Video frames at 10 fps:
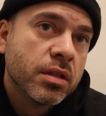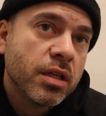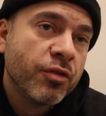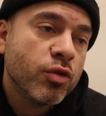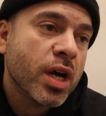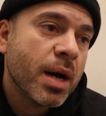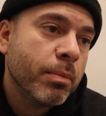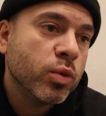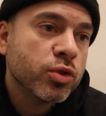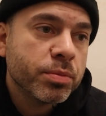If you
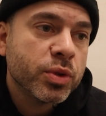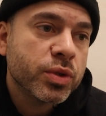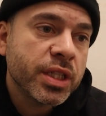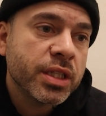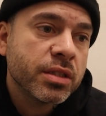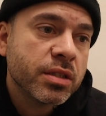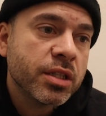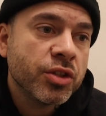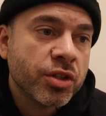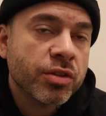got multiple things,
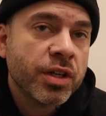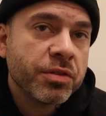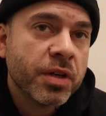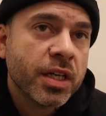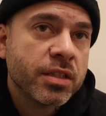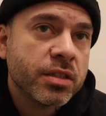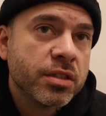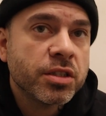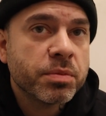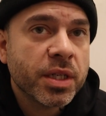then you're a great fighter.
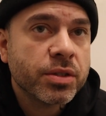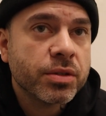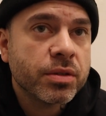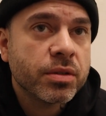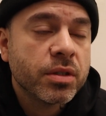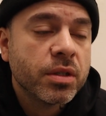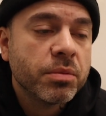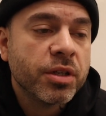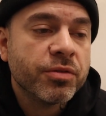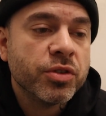You're special.
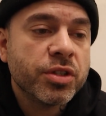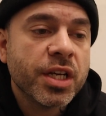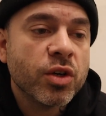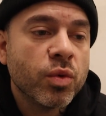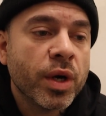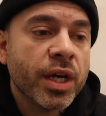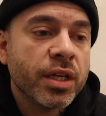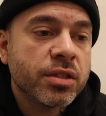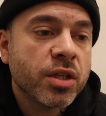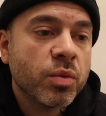But if you take away
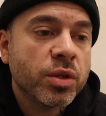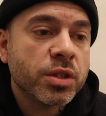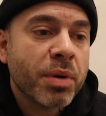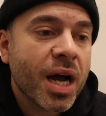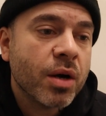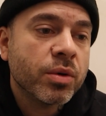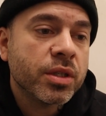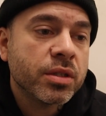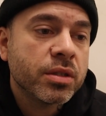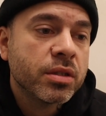someone's
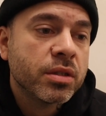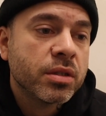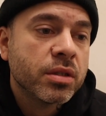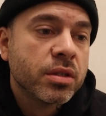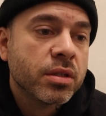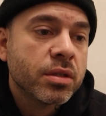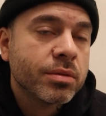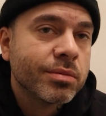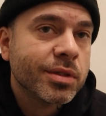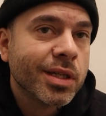power,
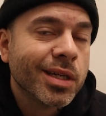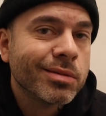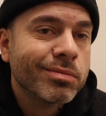it's like,